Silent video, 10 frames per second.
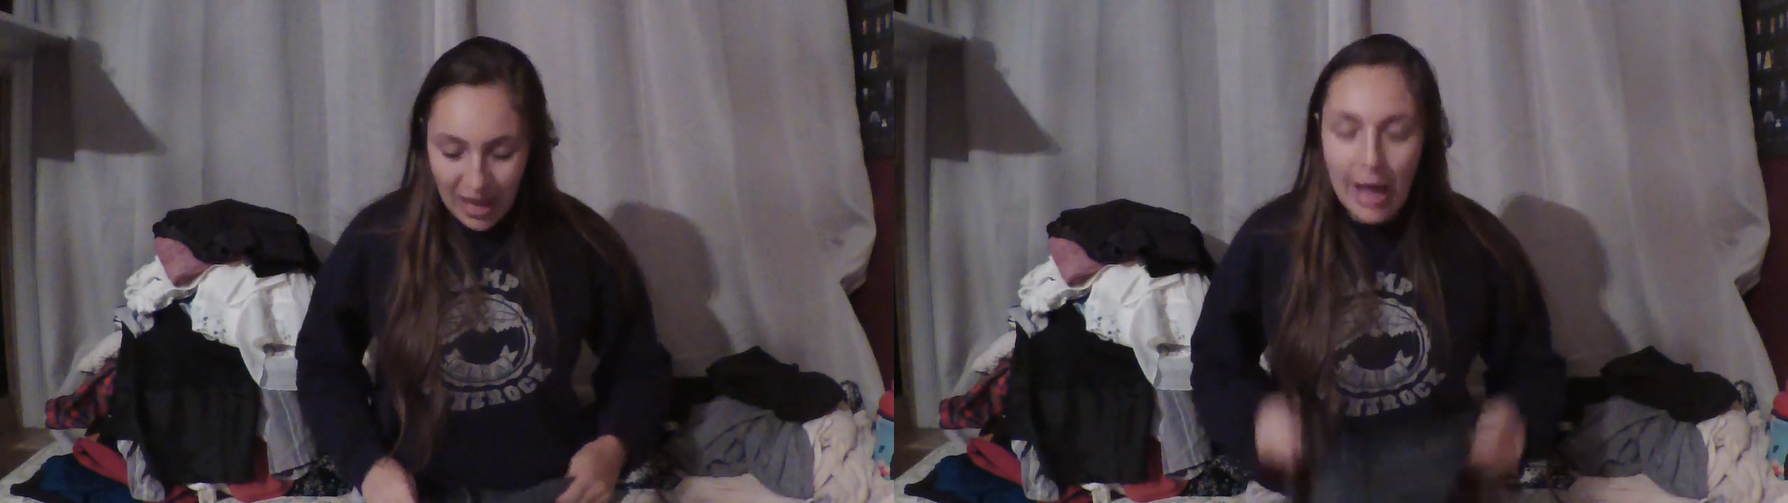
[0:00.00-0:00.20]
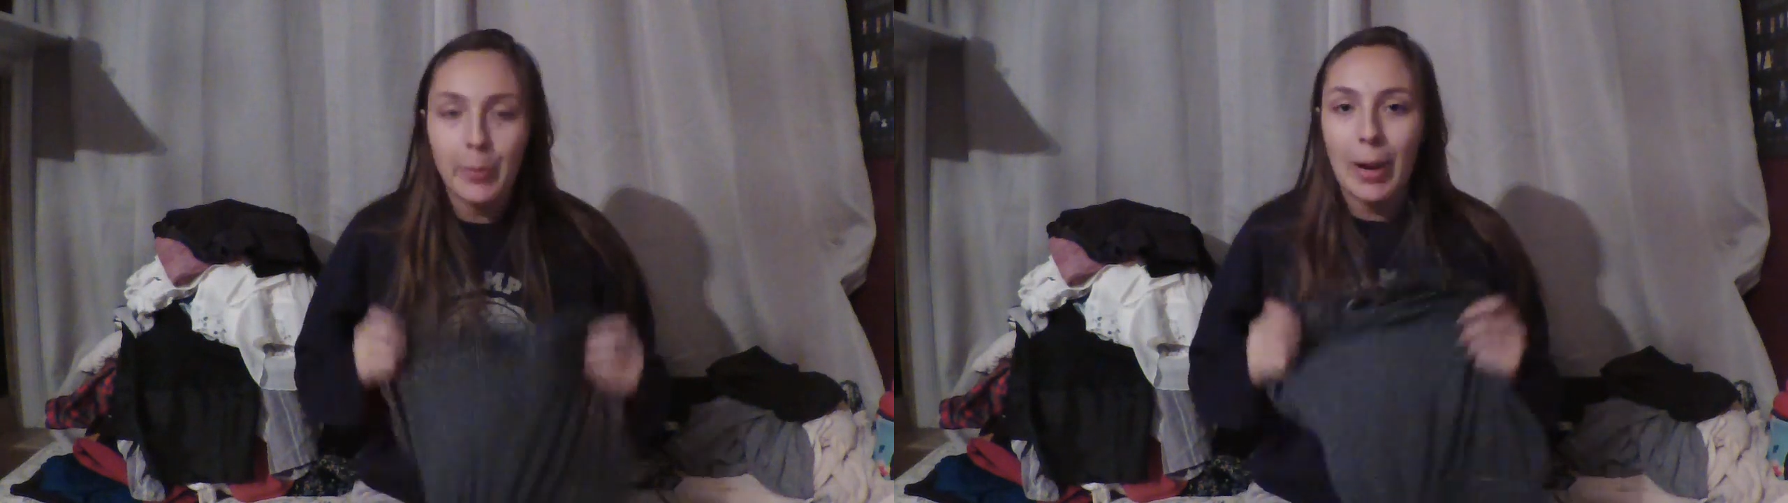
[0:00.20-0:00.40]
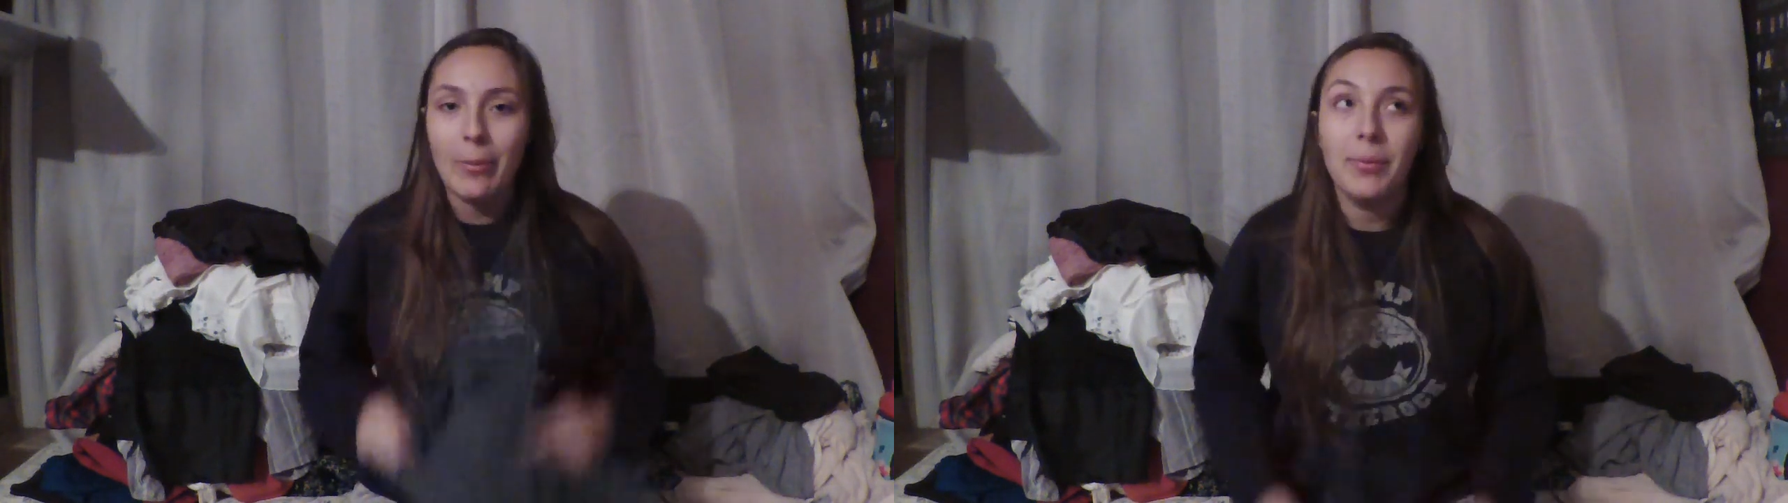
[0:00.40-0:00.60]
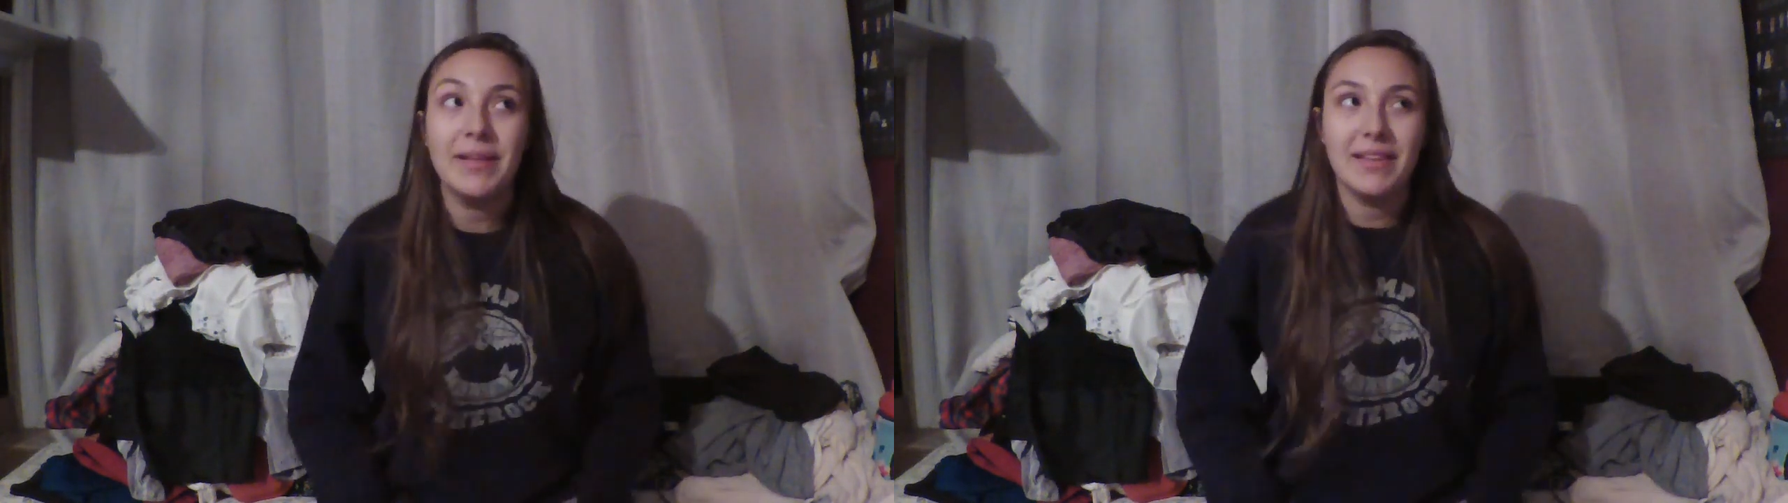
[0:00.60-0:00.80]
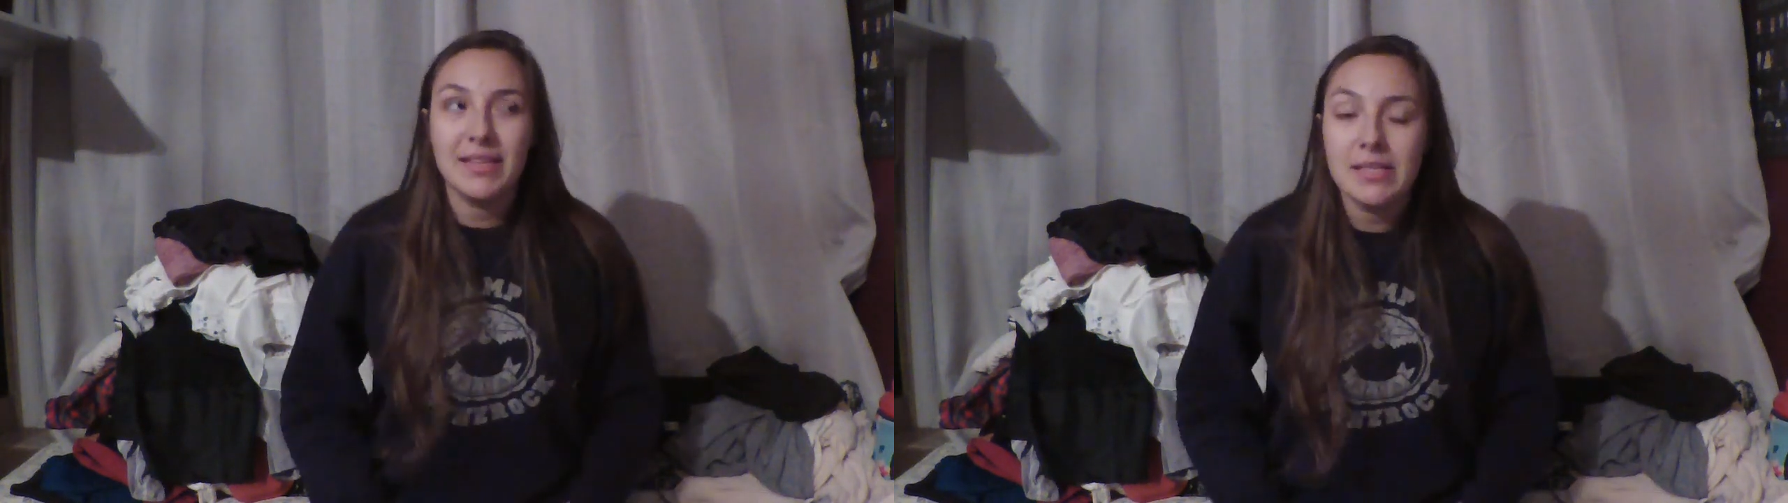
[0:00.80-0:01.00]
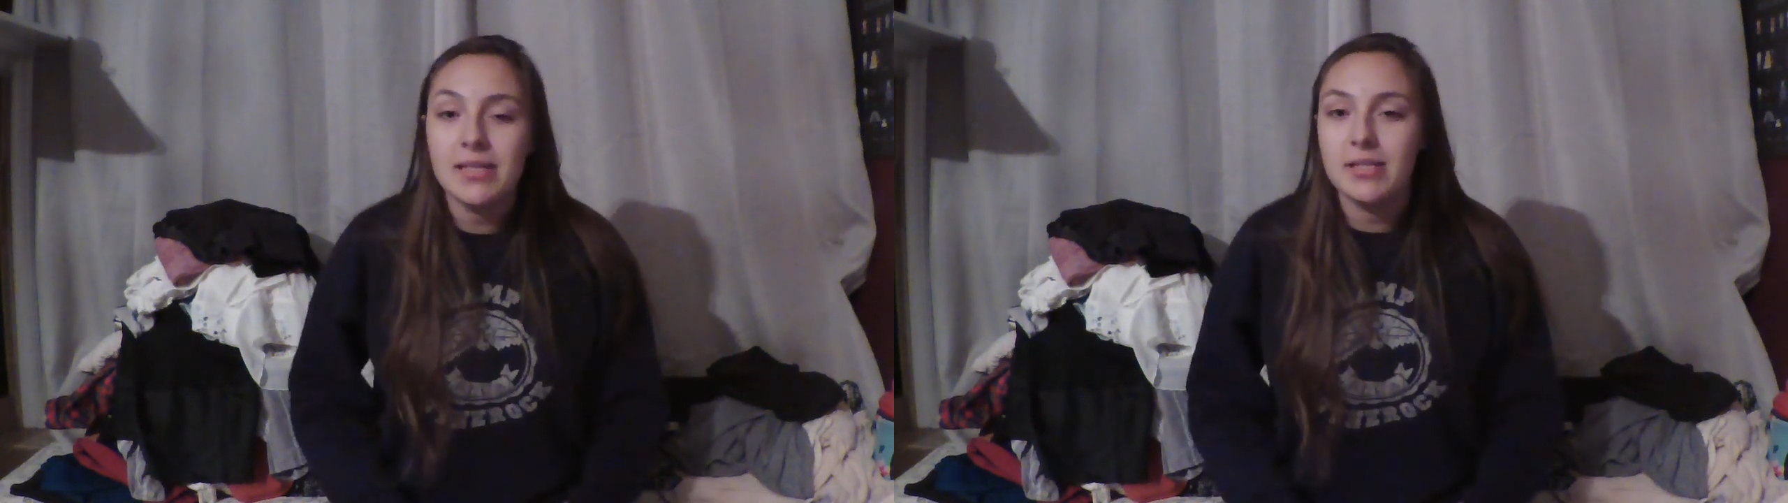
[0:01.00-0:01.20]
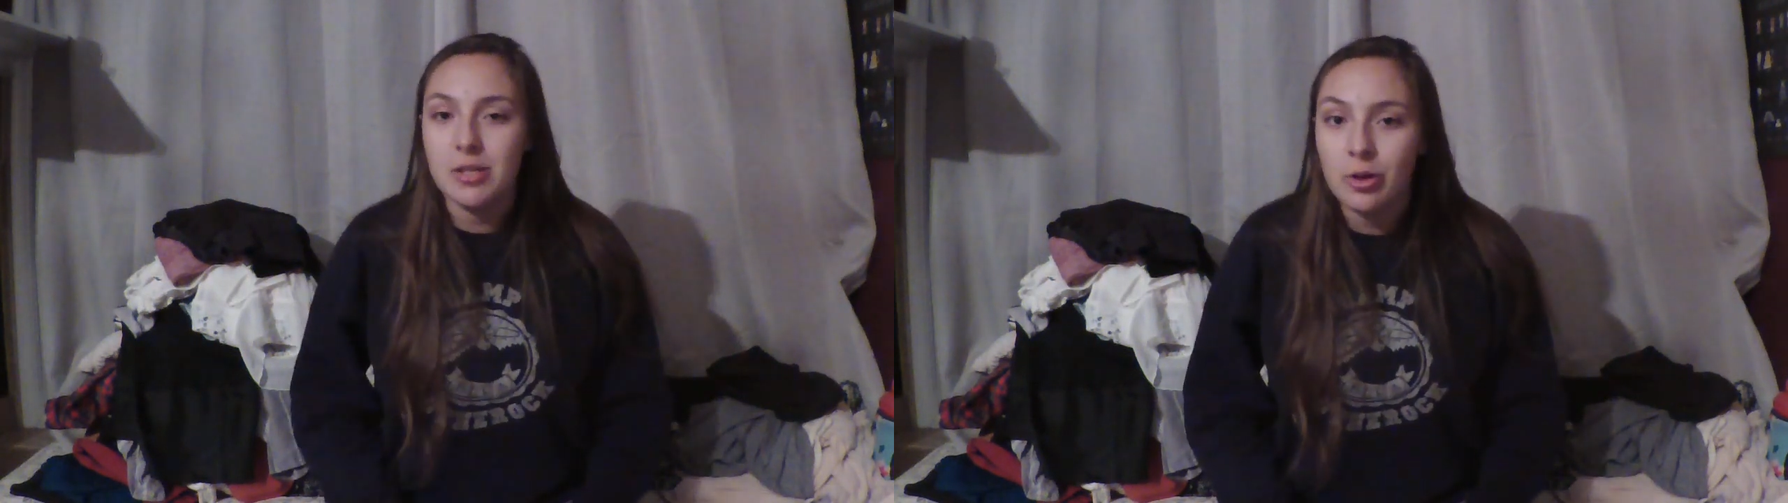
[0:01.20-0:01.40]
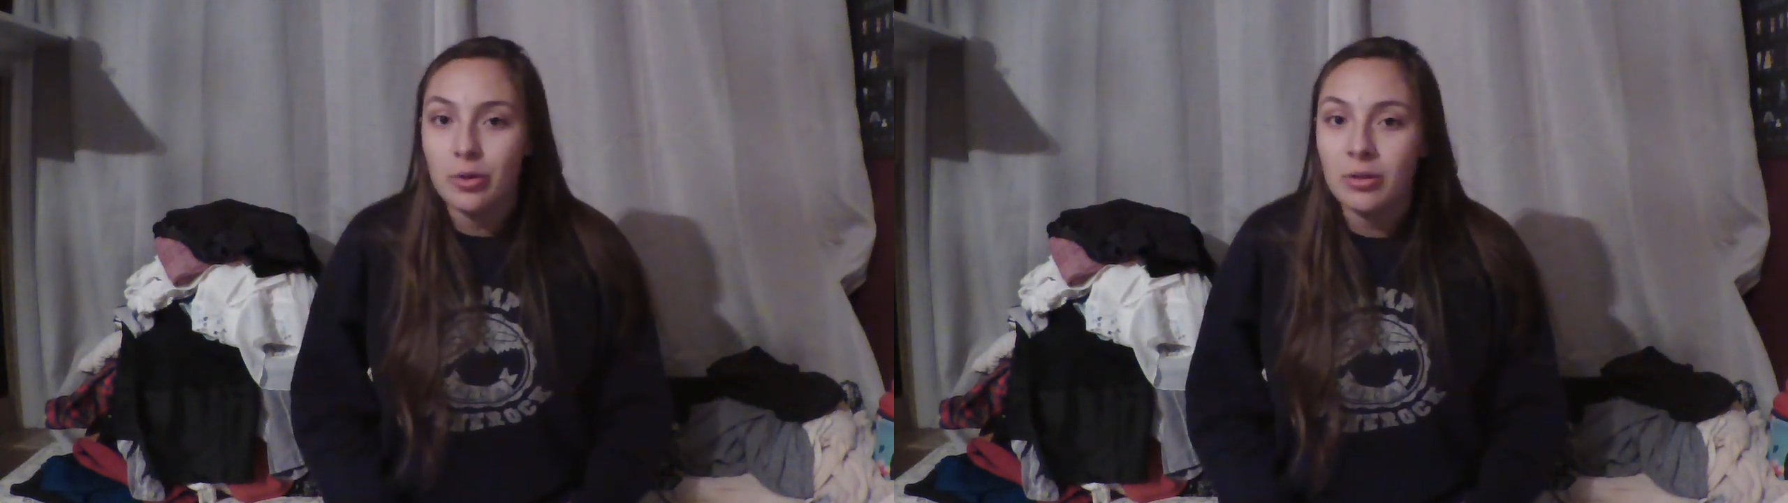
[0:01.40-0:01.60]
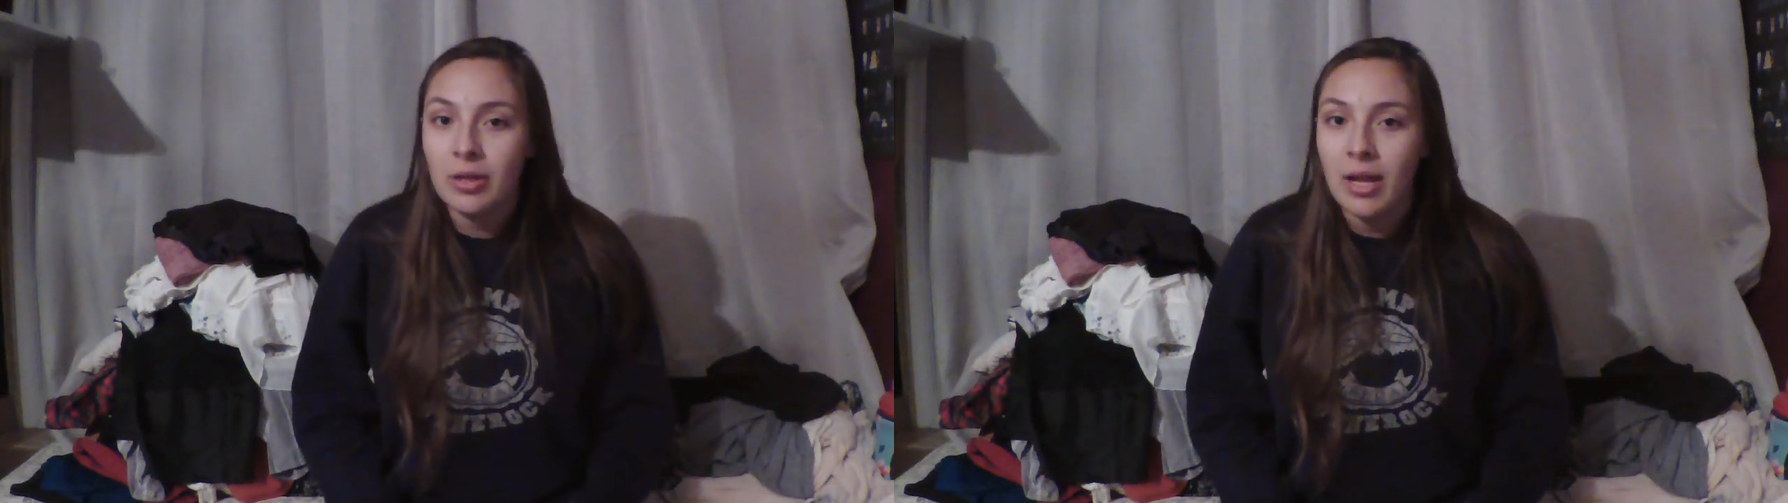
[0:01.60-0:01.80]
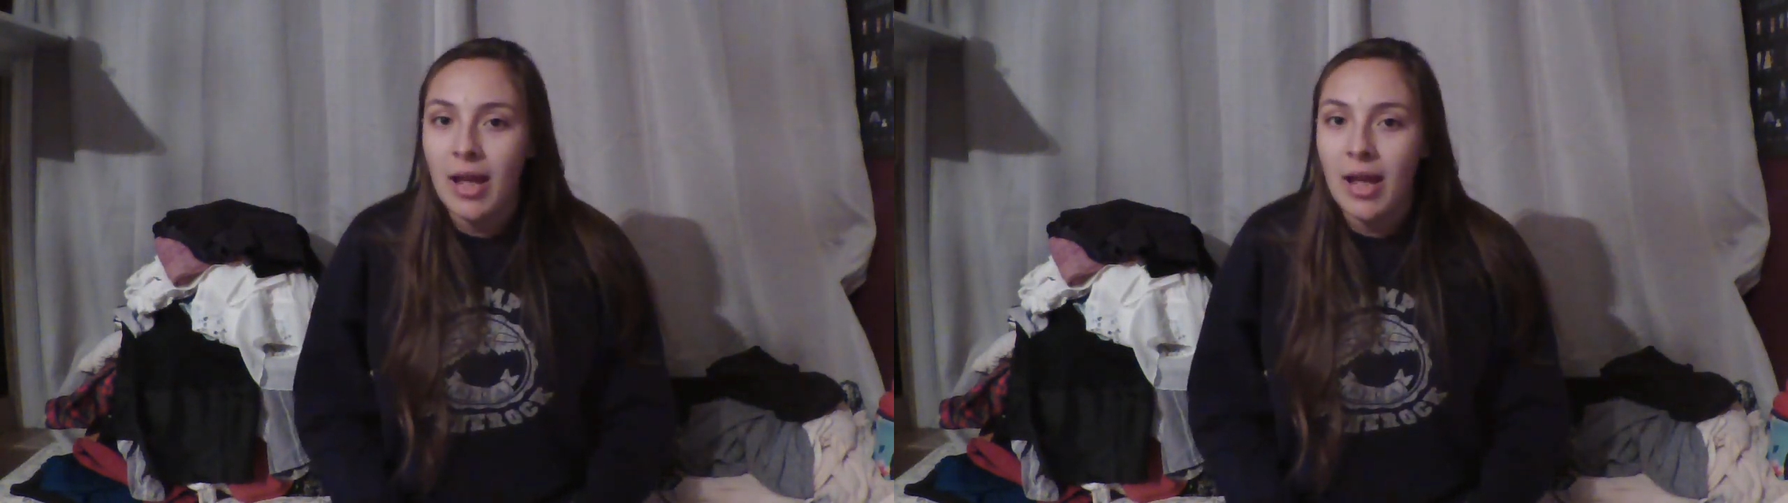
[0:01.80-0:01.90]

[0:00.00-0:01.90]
I'll probably list it soon,